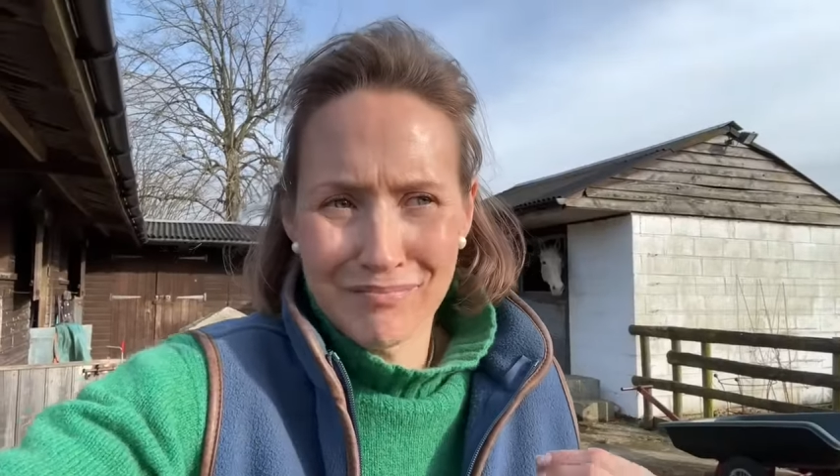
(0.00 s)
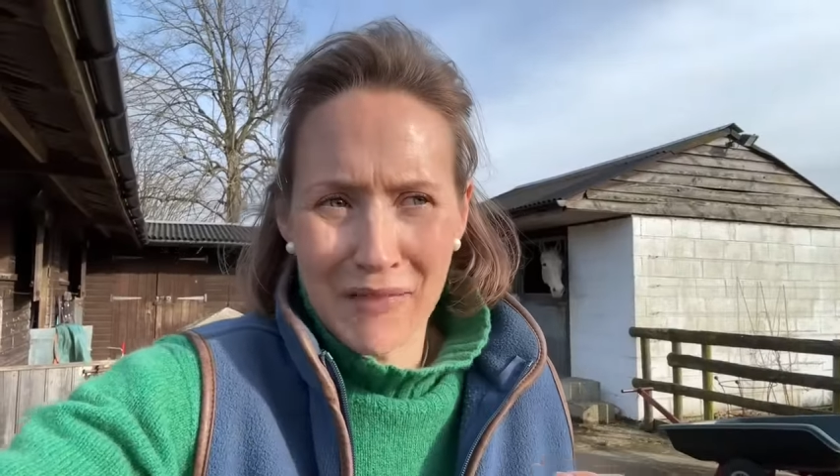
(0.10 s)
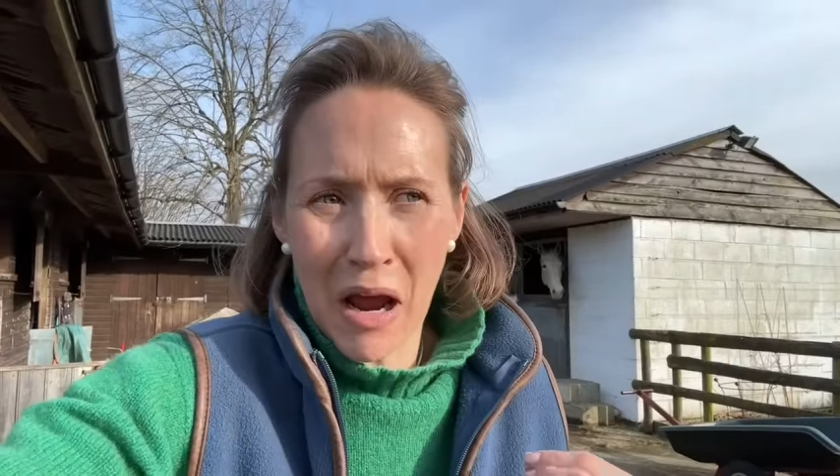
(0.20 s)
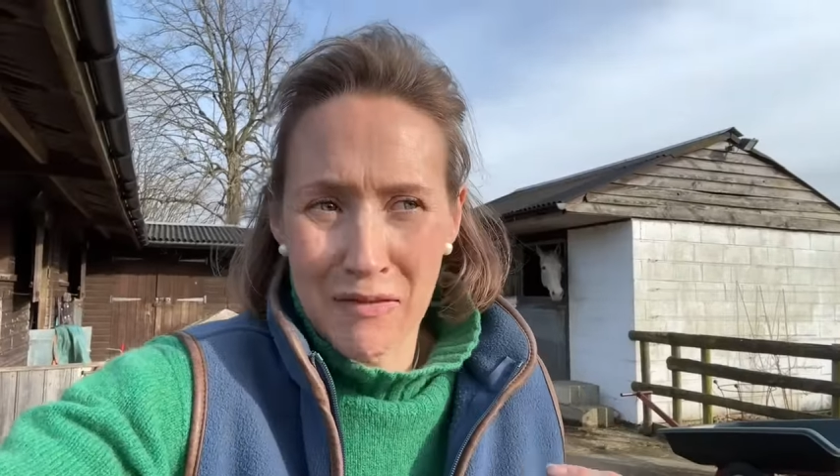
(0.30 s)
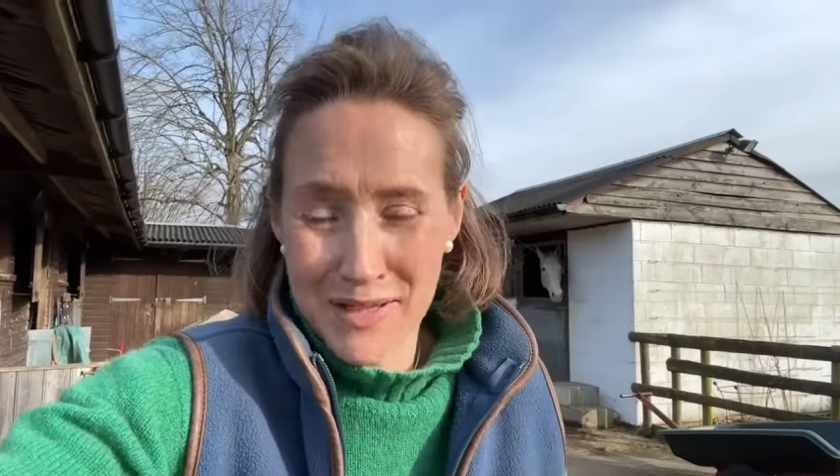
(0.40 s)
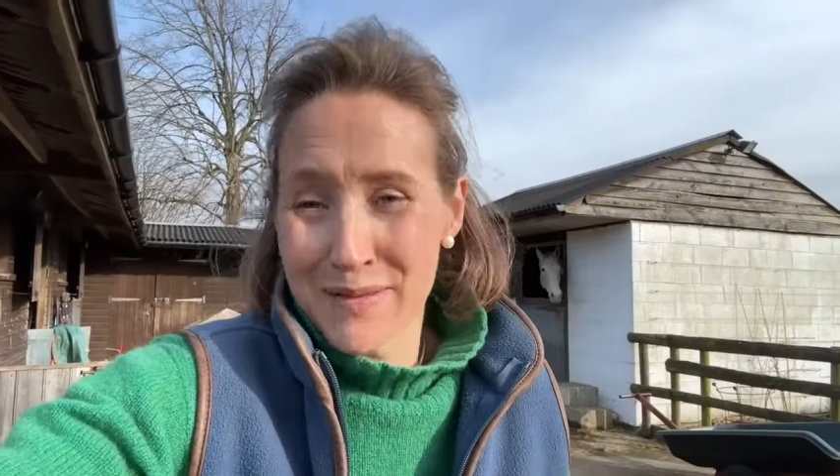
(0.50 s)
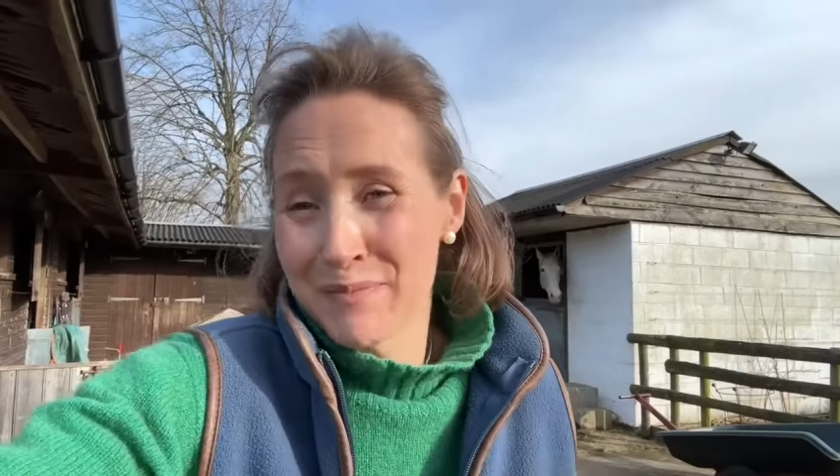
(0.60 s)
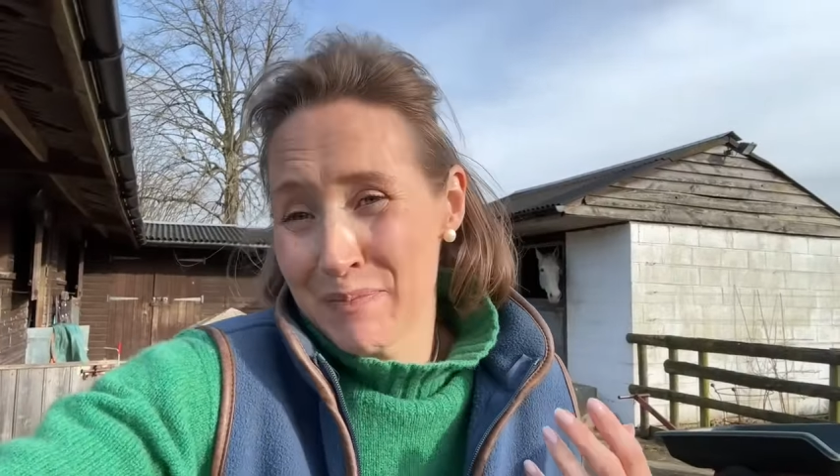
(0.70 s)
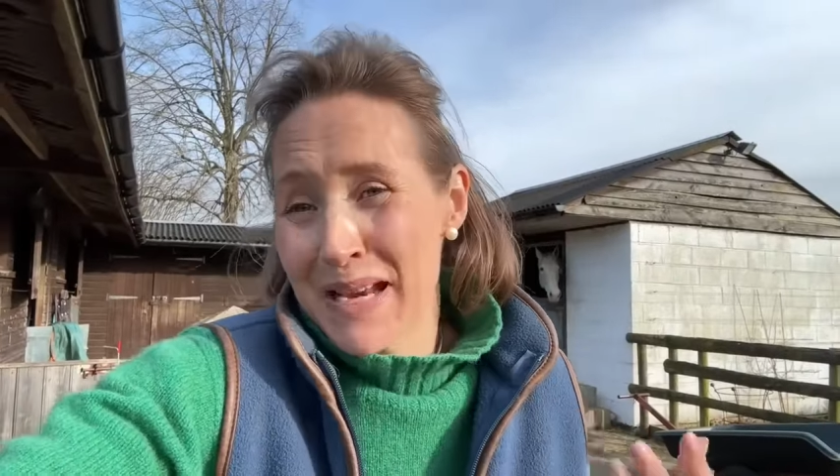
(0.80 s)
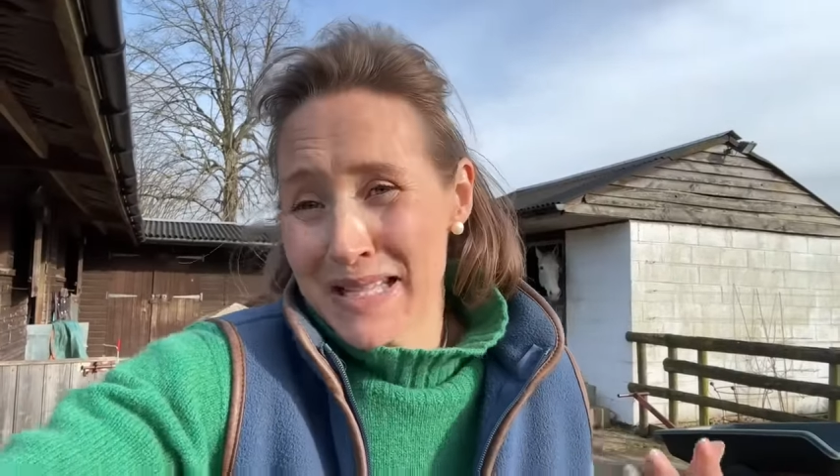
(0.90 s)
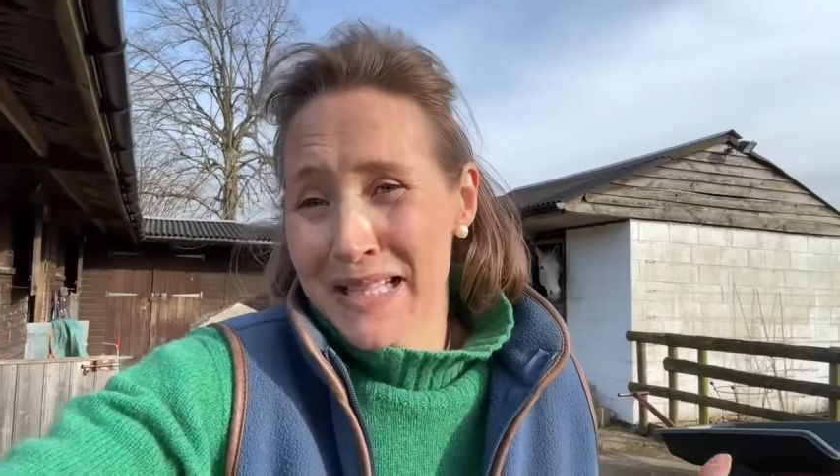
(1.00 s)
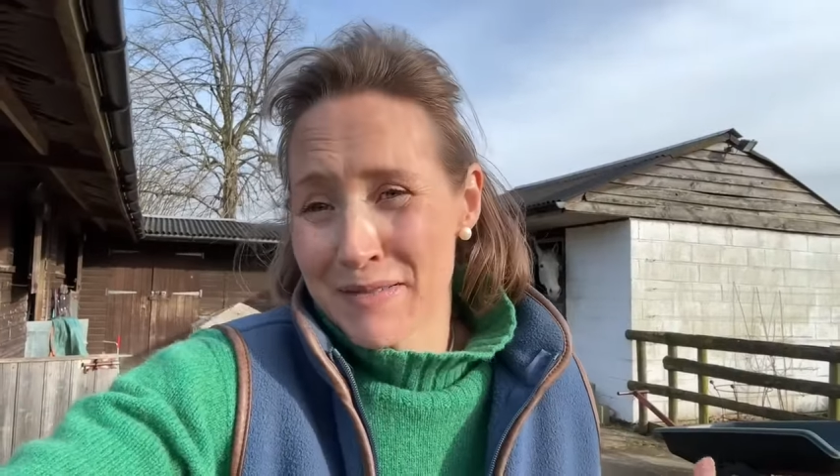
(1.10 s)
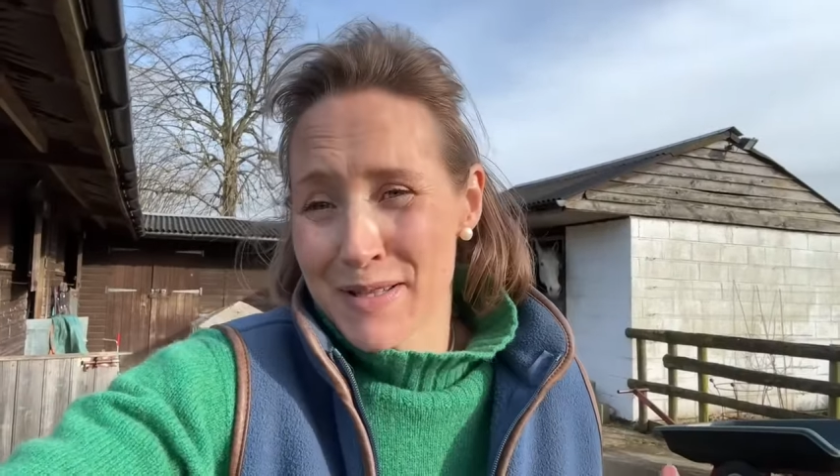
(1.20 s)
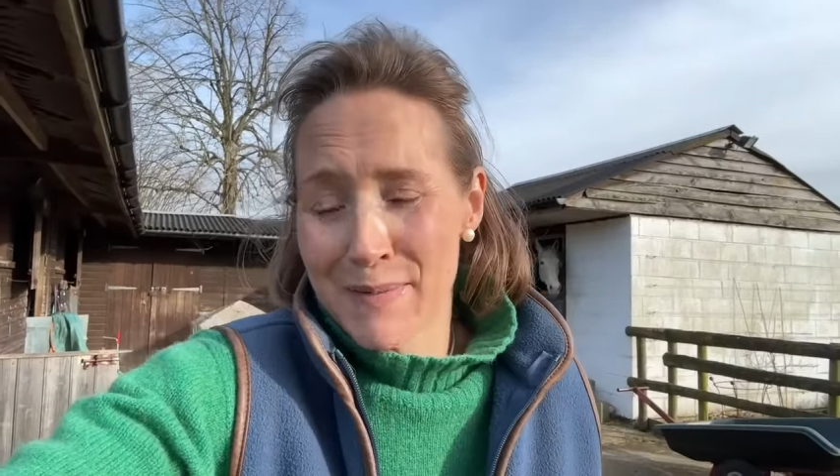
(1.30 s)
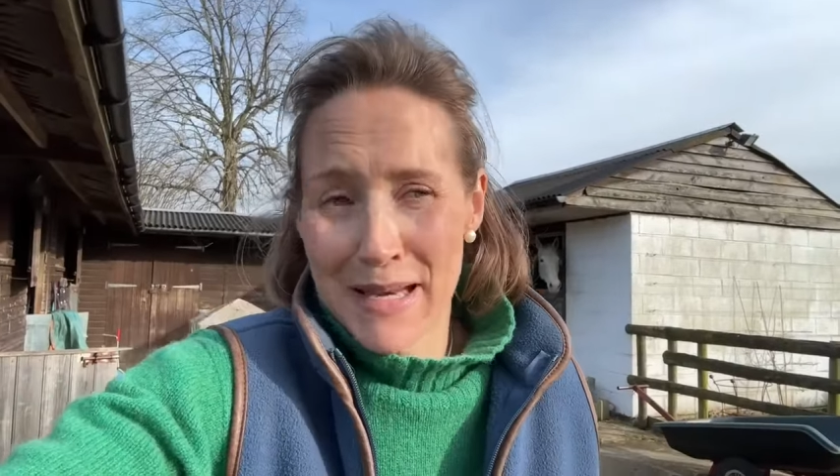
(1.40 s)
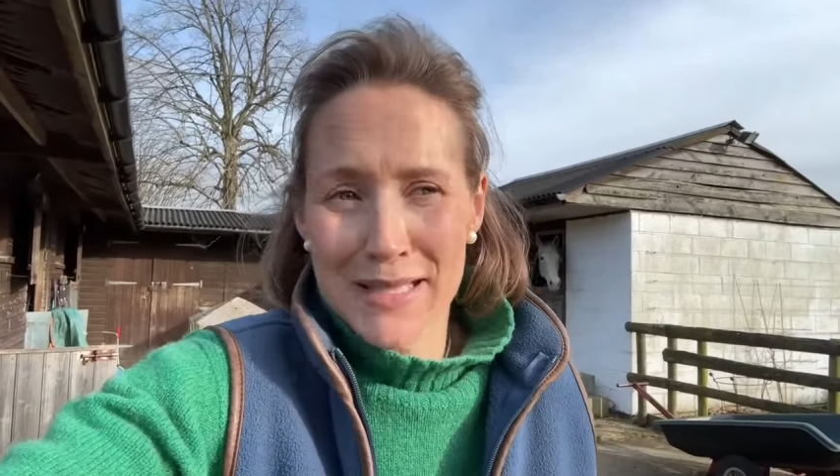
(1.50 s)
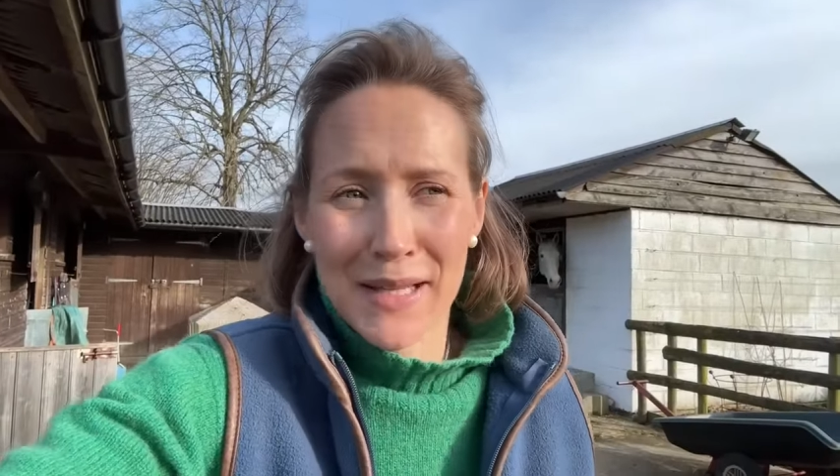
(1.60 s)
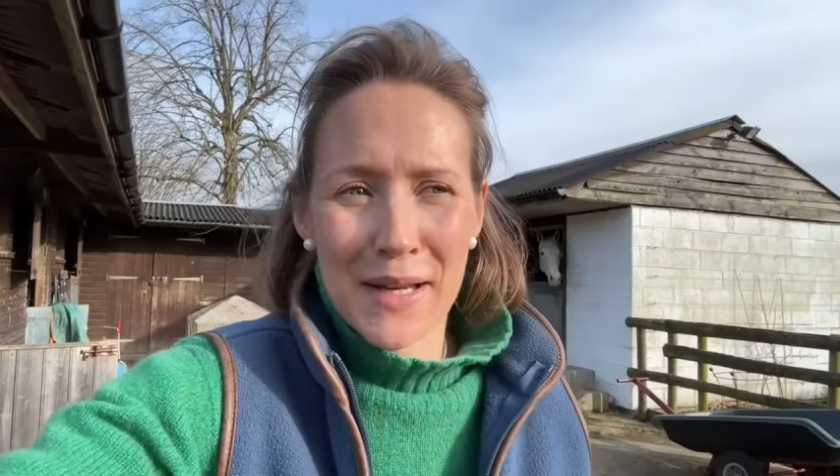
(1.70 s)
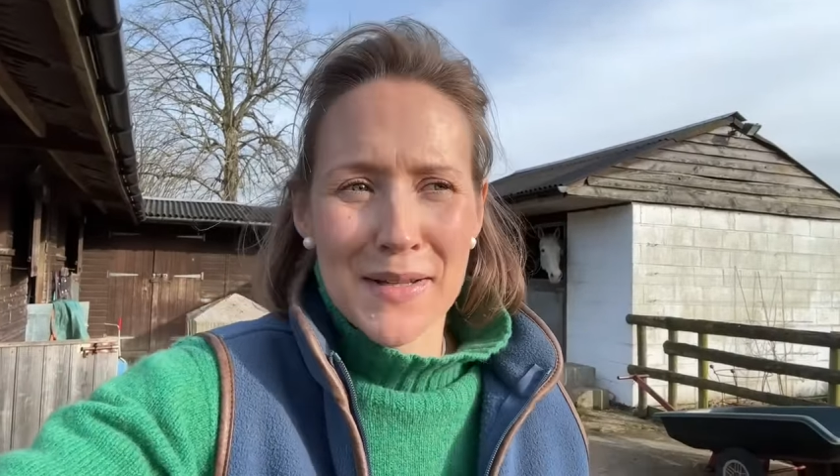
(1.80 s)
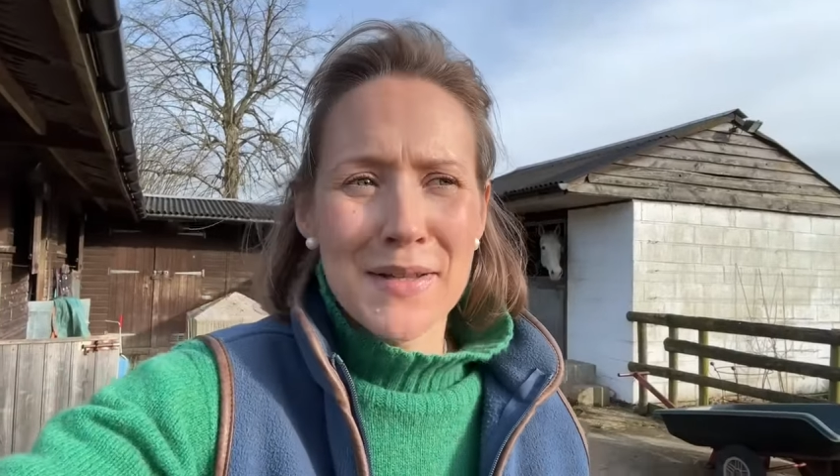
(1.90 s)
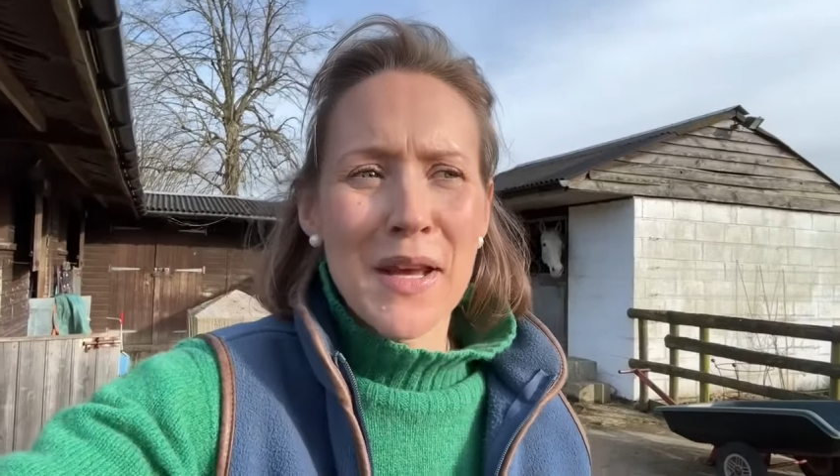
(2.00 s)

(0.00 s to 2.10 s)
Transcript: her res basically respecting us.